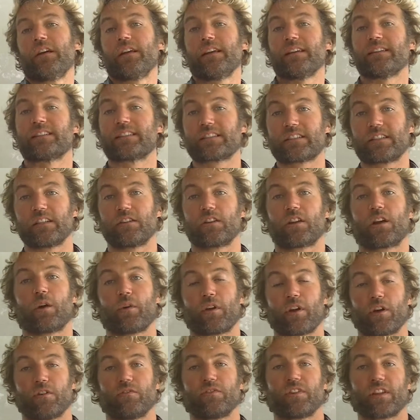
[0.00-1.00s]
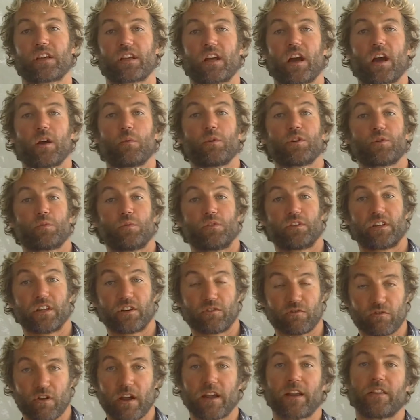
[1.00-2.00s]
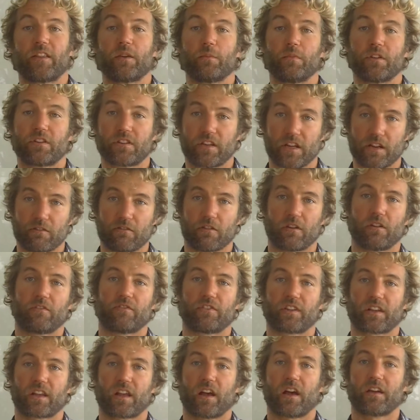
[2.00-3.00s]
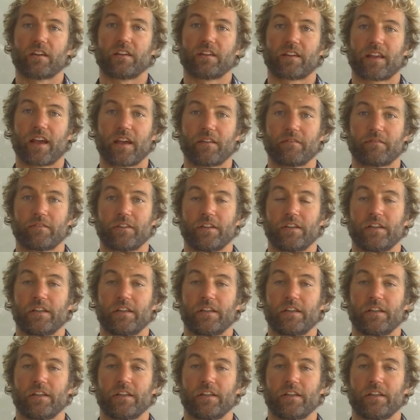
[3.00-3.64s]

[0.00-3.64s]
is still going over the kite, which will degrade the material of the kite again.